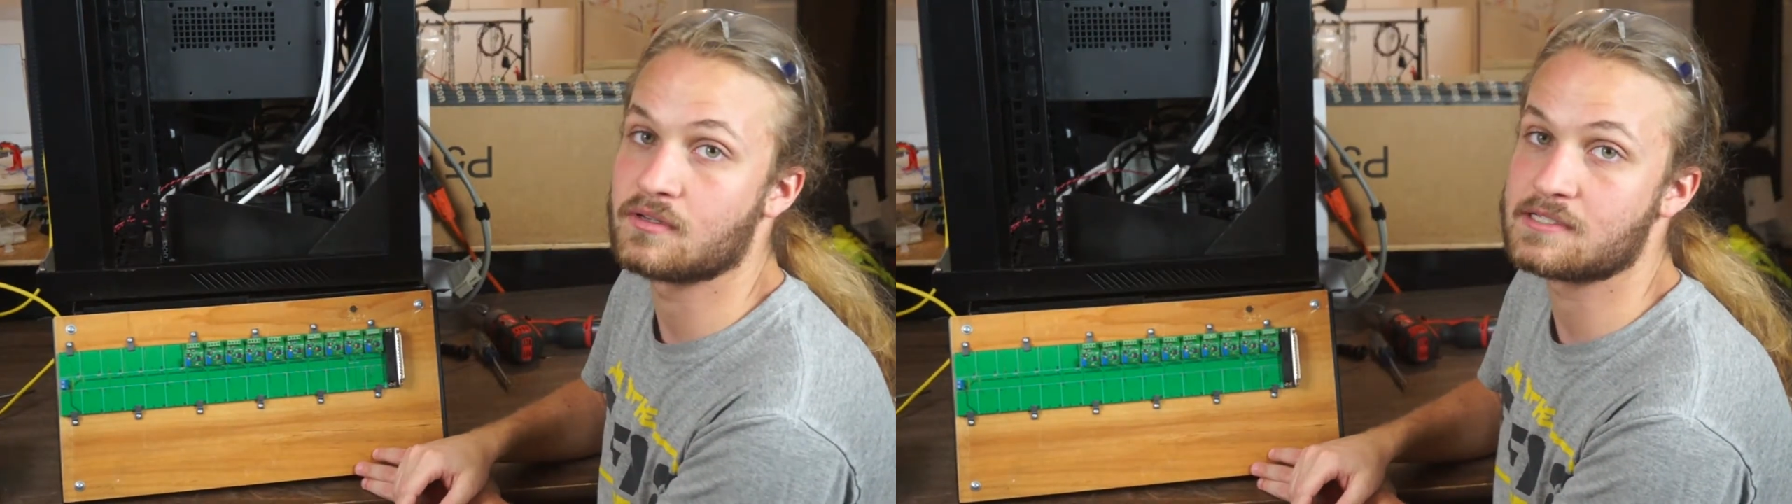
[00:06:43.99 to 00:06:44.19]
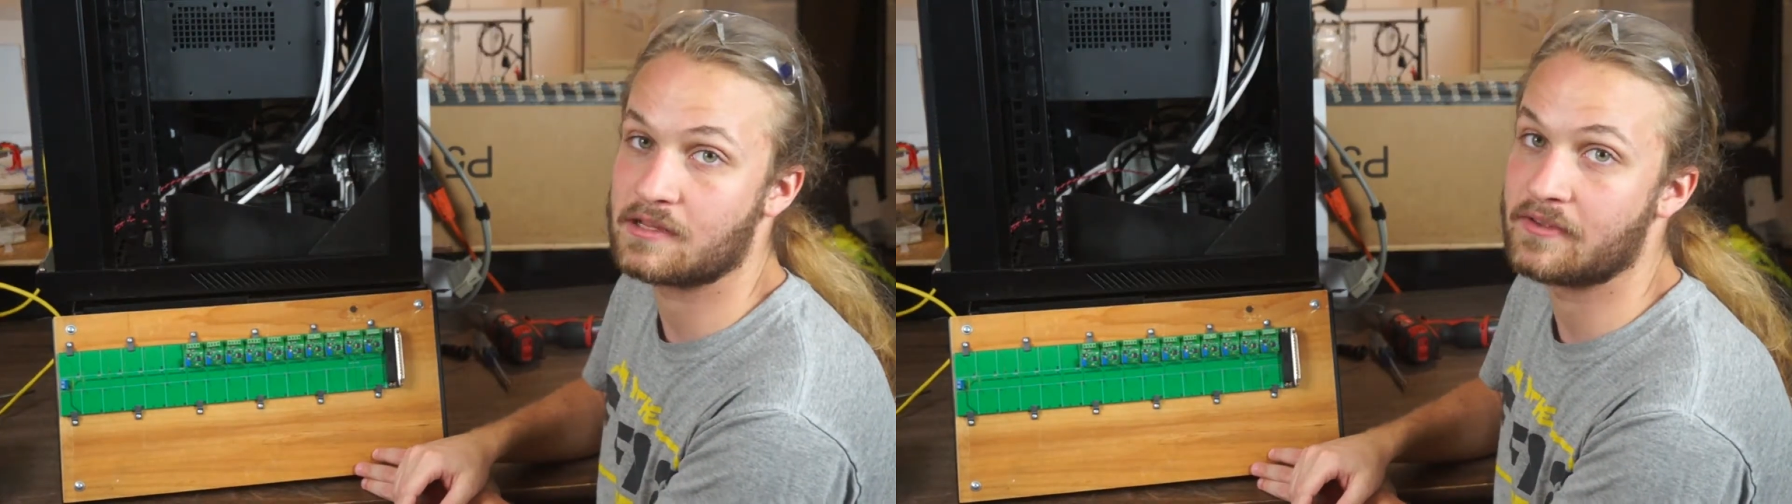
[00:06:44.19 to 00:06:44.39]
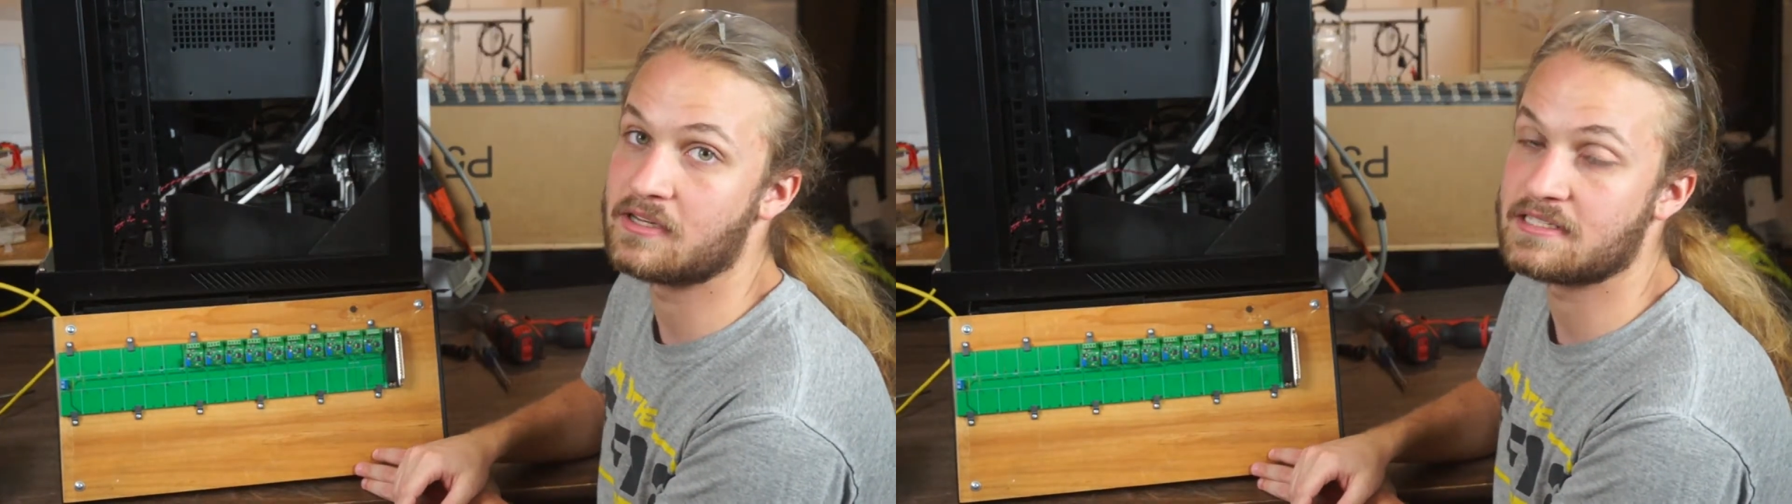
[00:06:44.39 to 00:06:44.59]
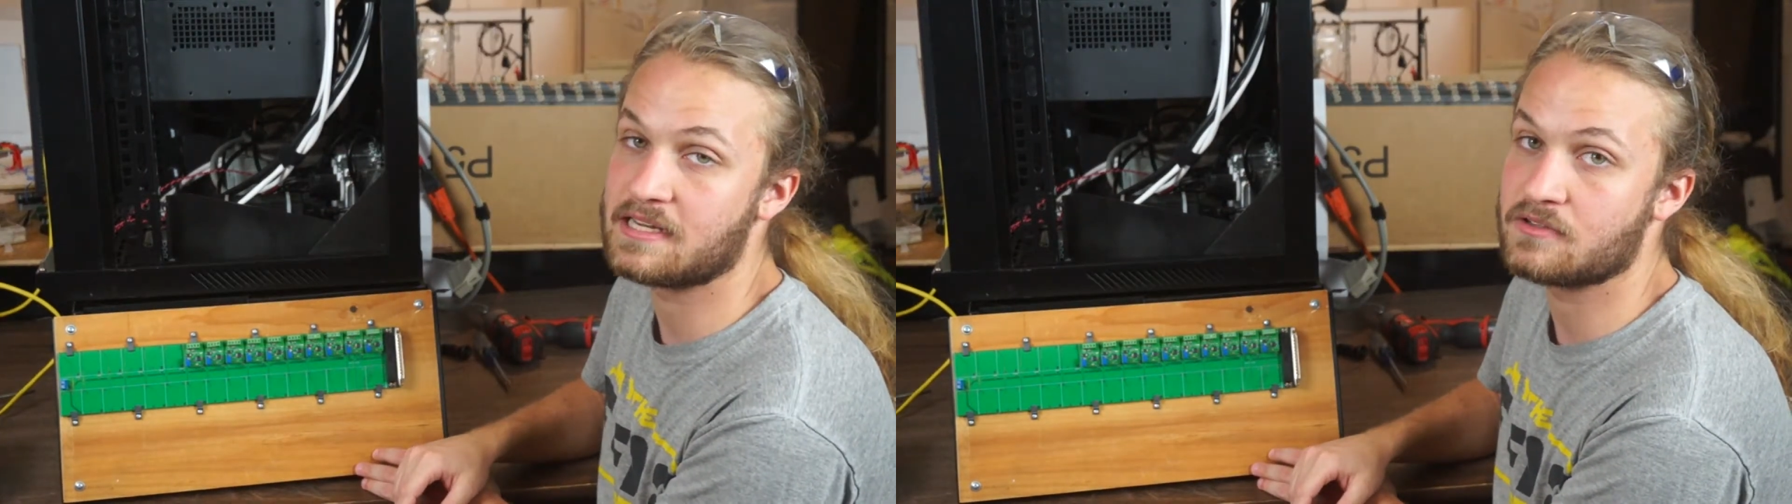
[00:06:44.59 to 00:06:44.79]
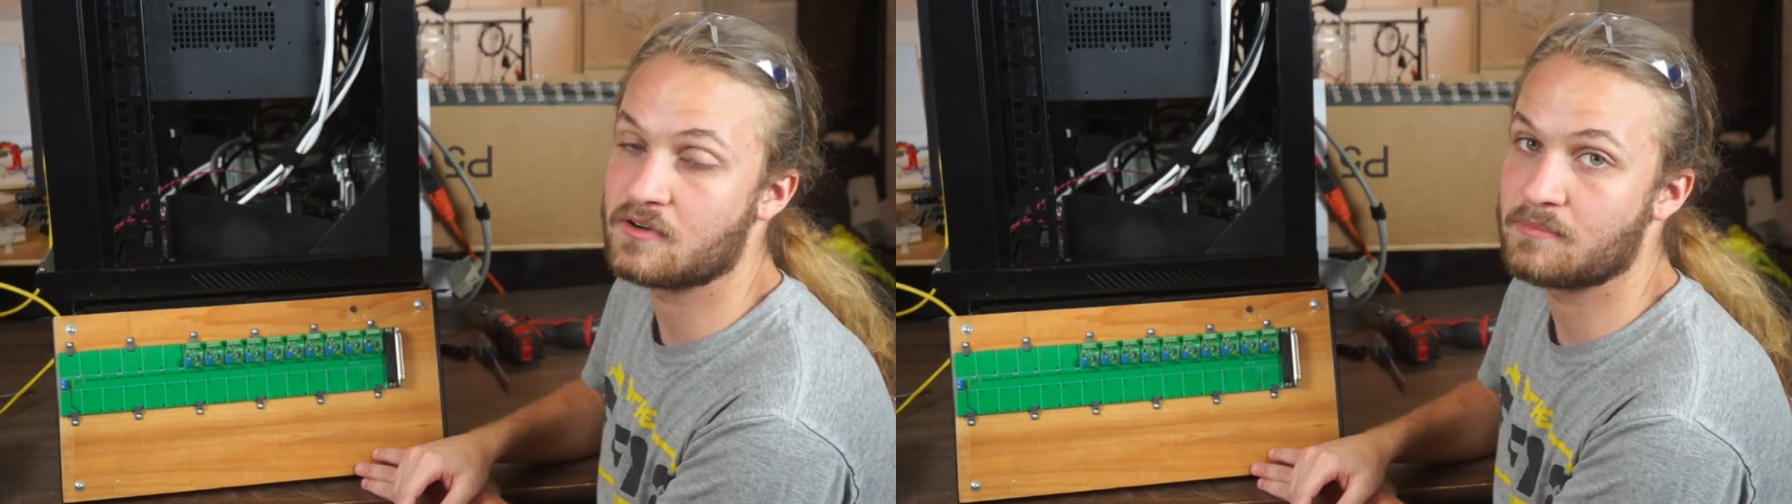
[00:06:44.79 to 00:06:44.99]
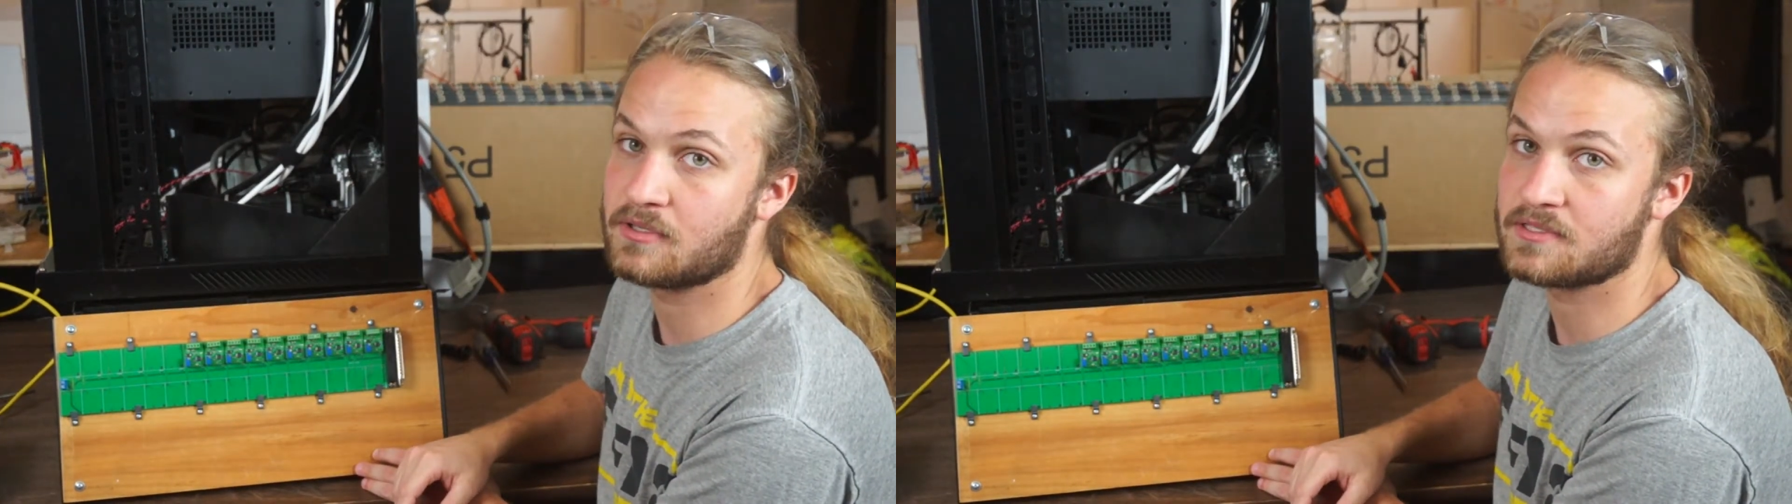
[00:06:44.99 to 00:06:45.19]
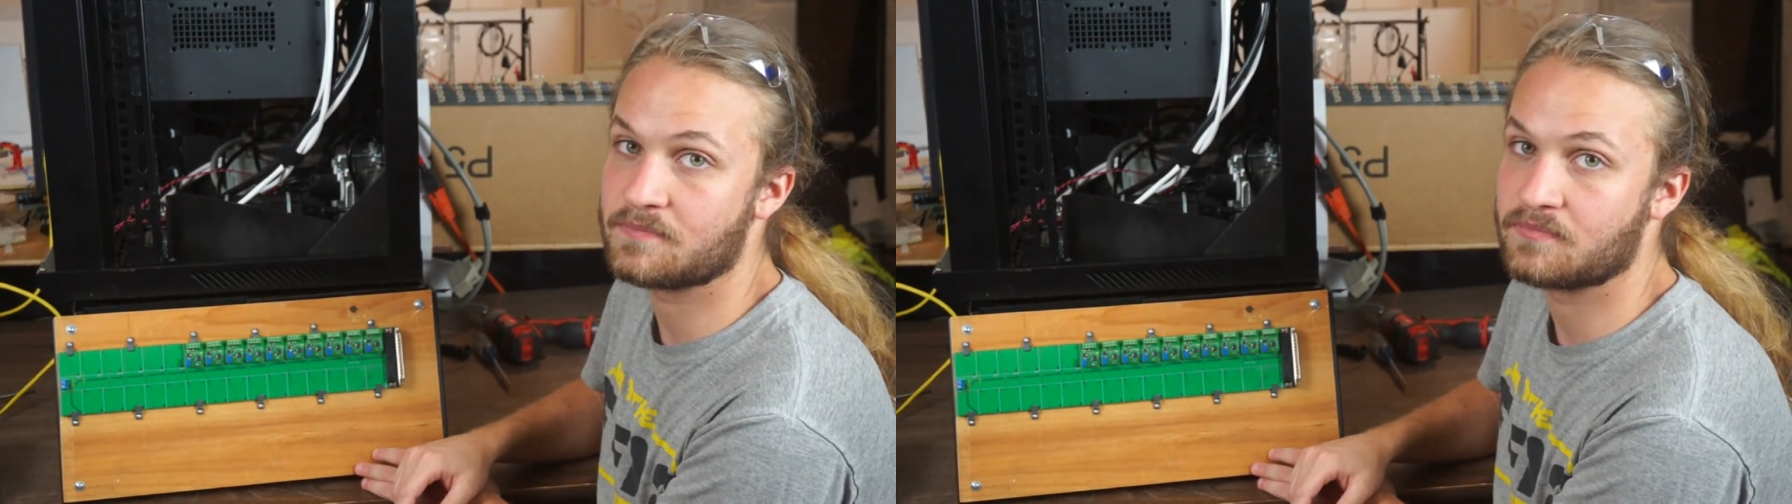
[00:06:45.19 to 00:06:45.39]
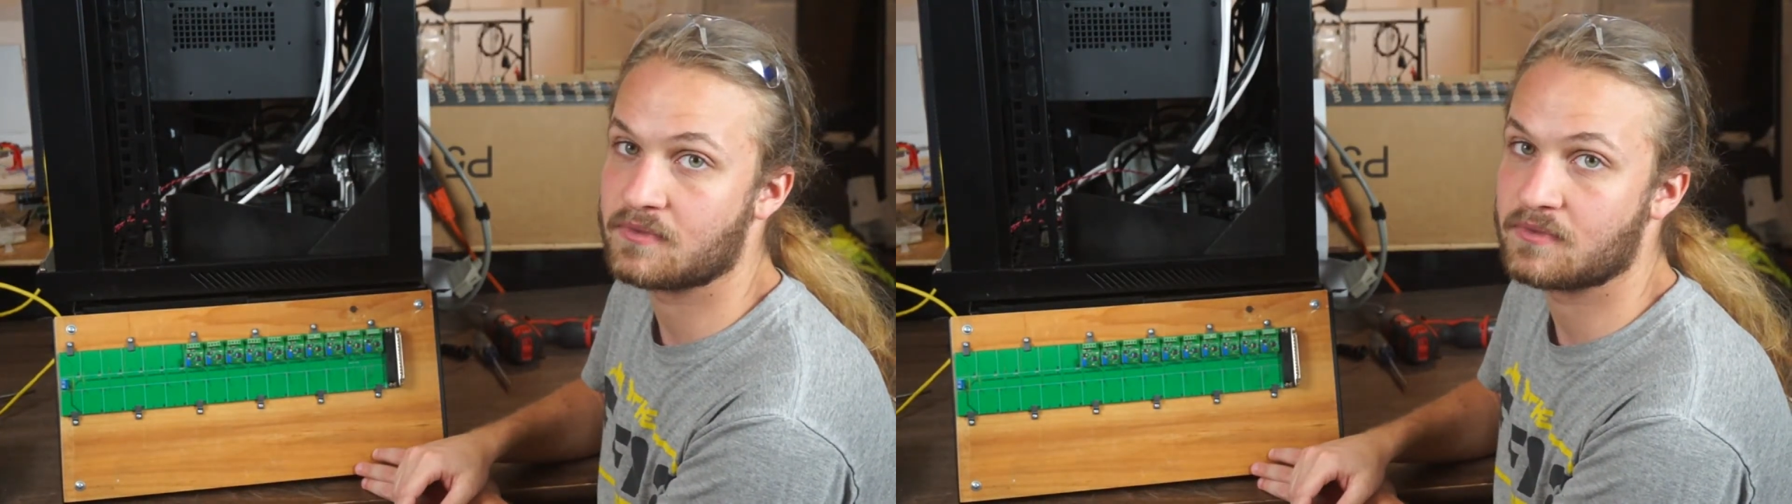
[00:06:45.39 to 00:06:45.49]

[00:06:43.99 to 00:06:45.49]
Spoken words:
single-ended sensor inputs.